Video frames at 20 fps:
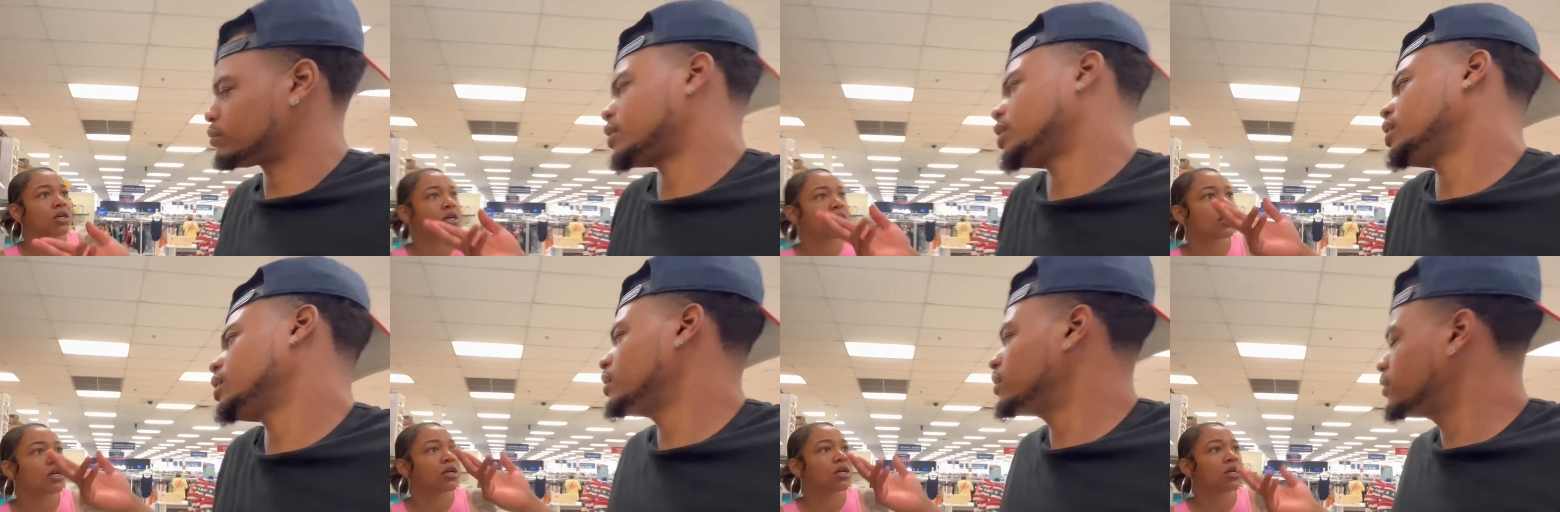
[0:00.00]

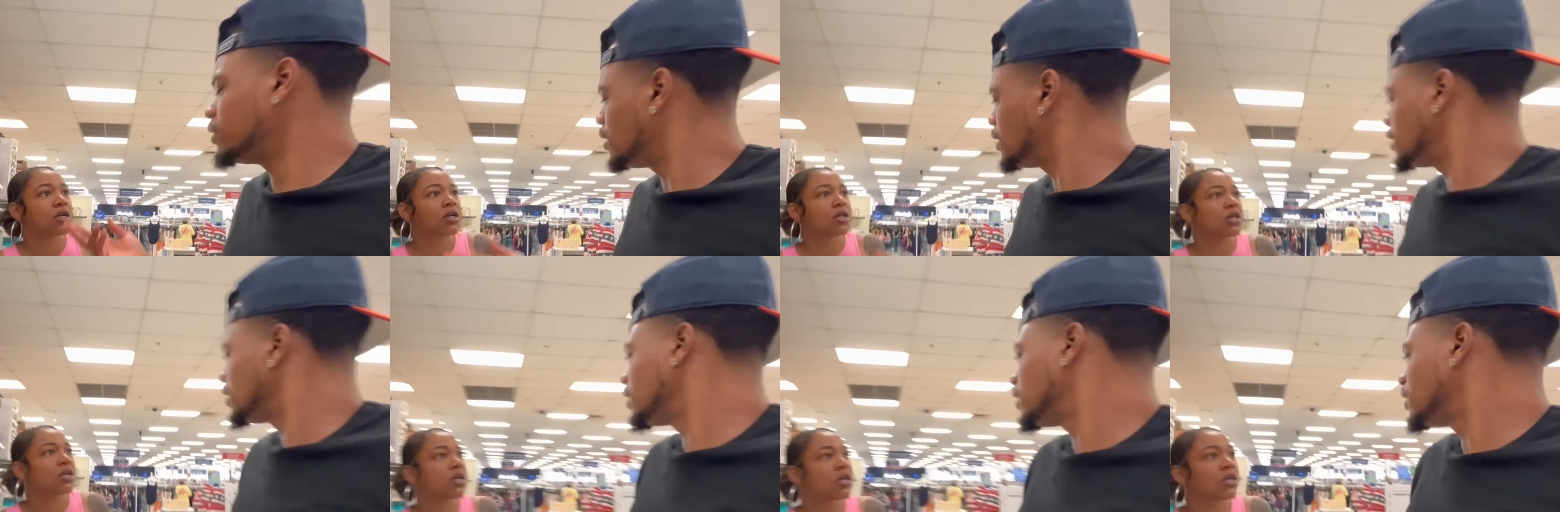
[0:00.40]
Speaker 1: bro.
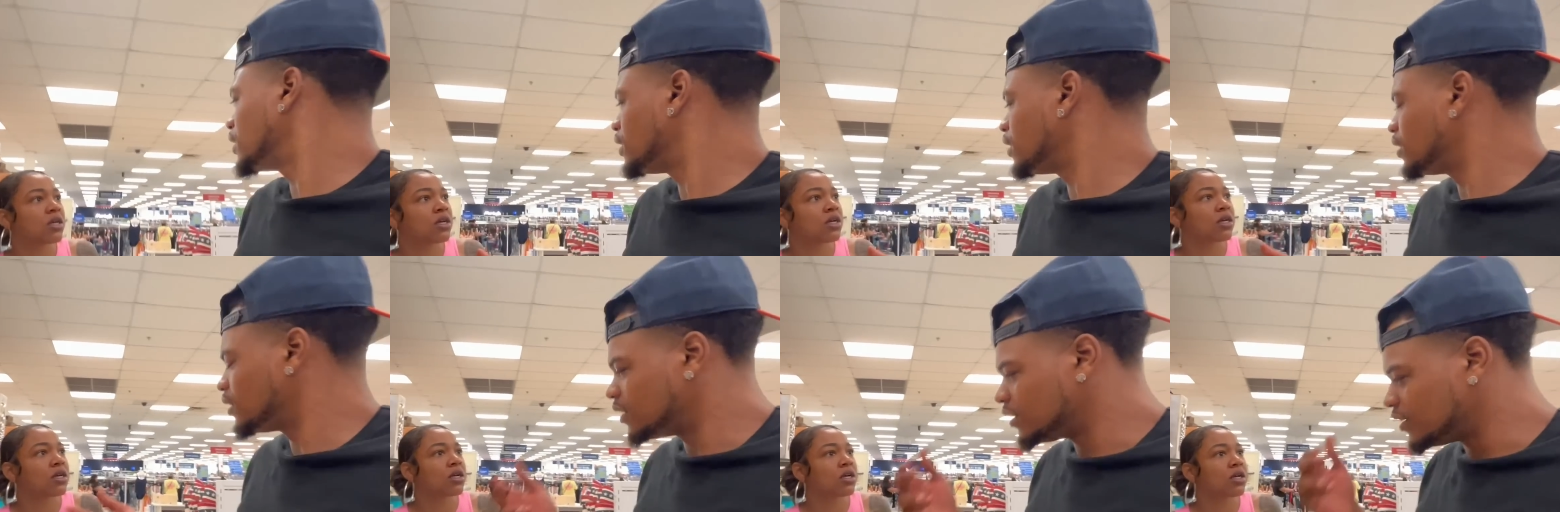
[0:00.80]

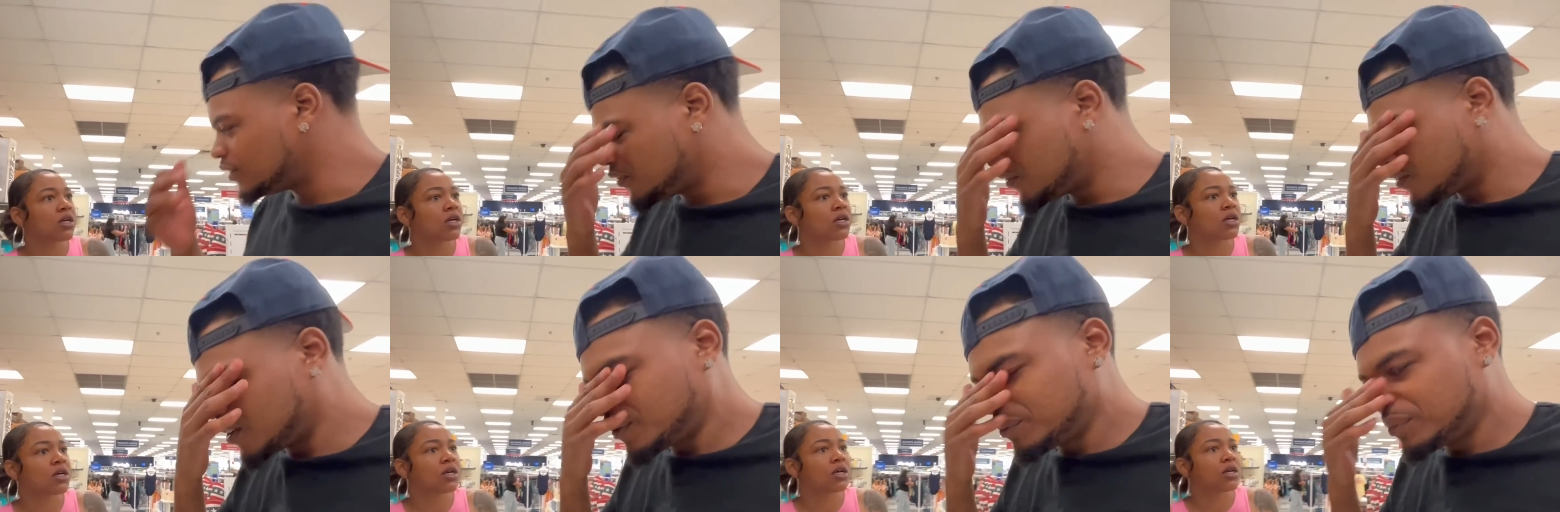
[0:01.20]
You
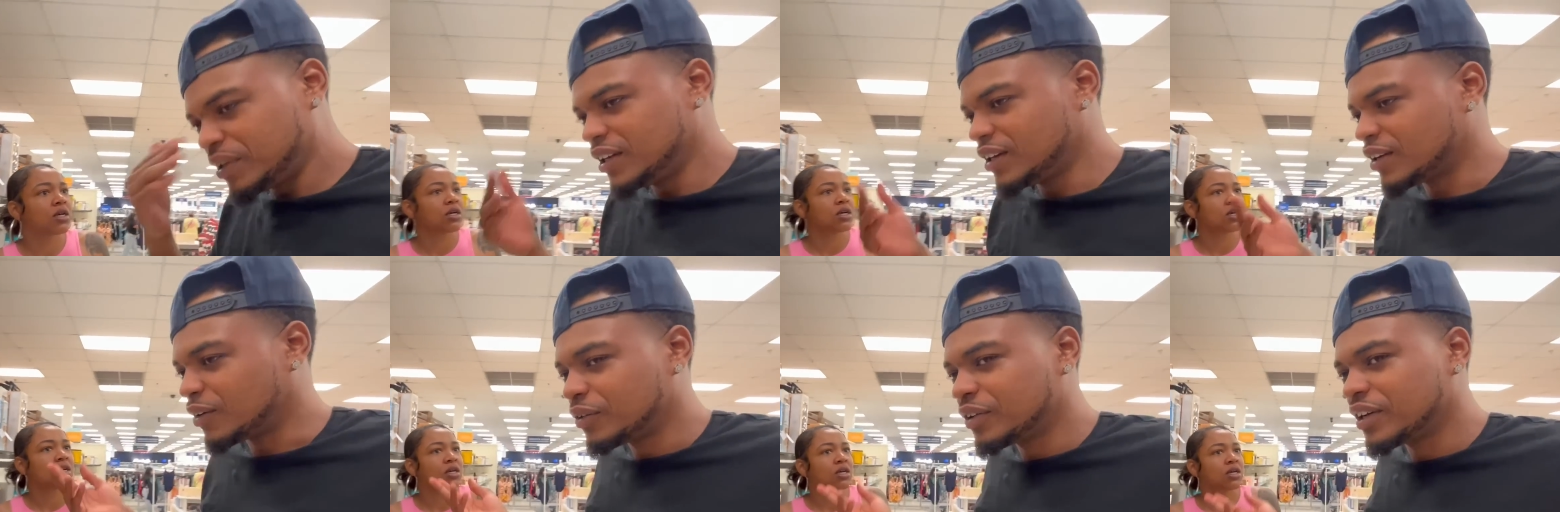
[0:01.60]
feel me?
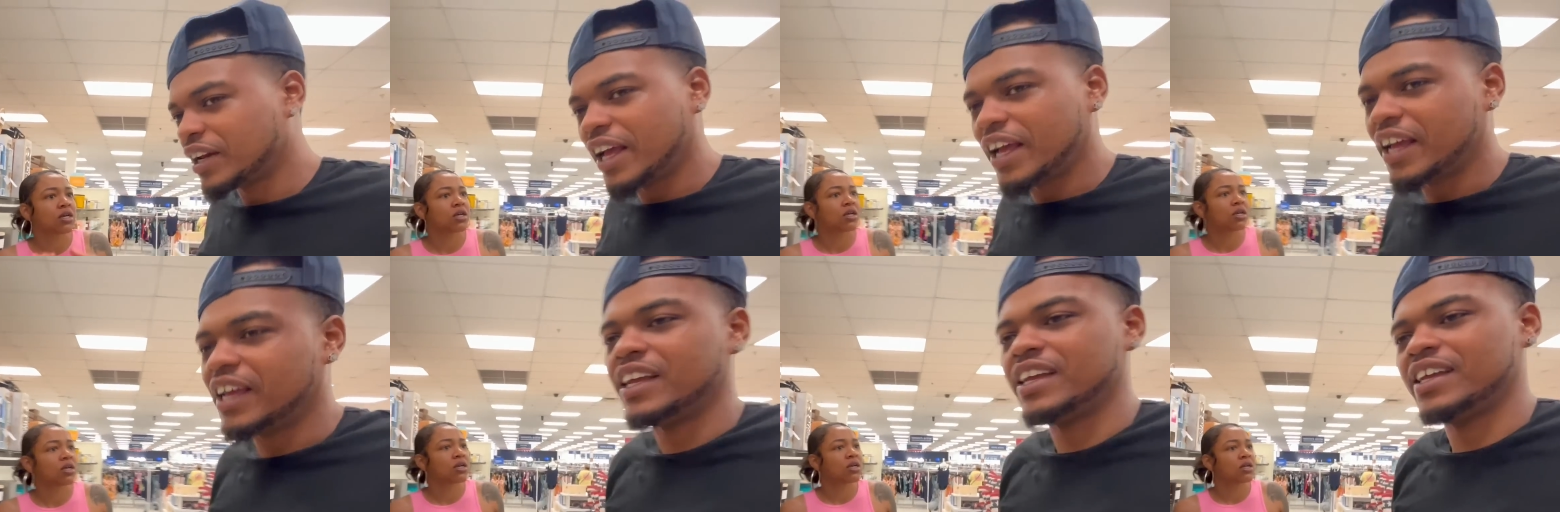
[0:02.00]
No, it
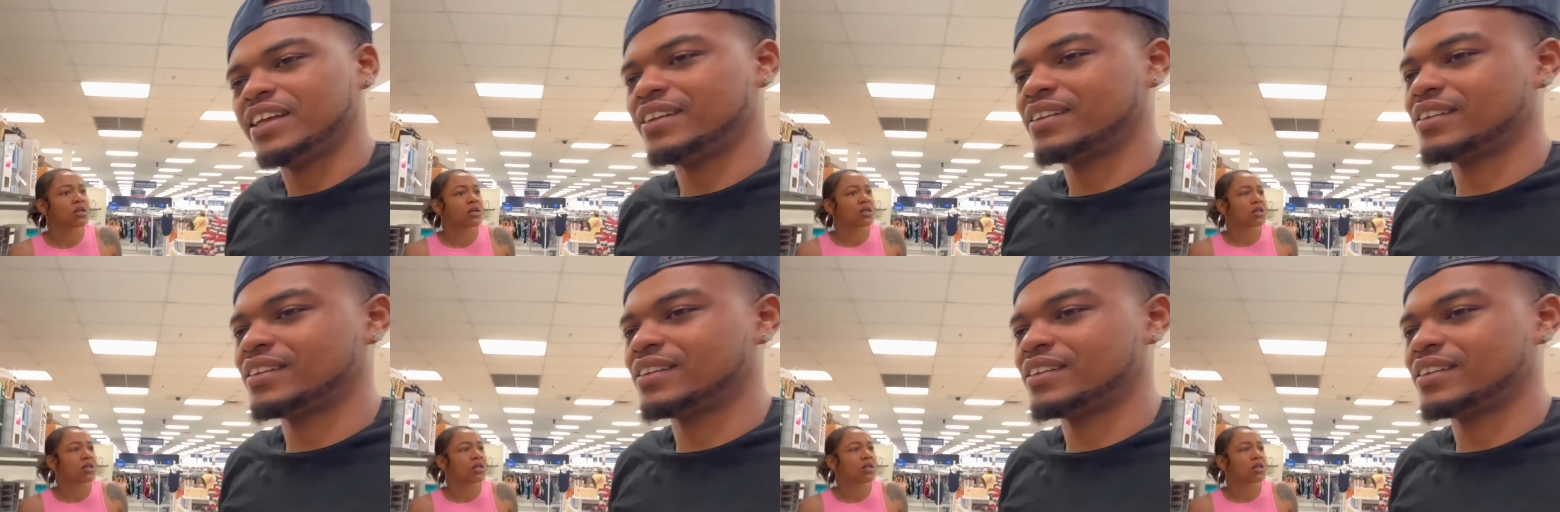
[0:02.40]
ain't.